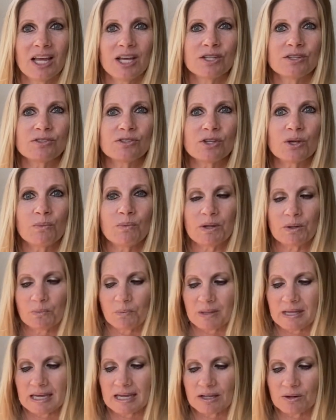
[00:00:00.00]
So when
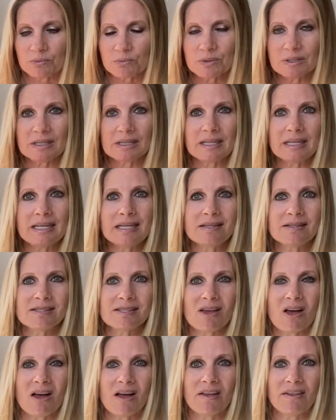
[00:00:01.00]
we can release
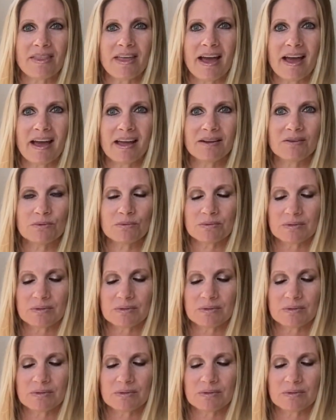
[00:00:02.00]
all that,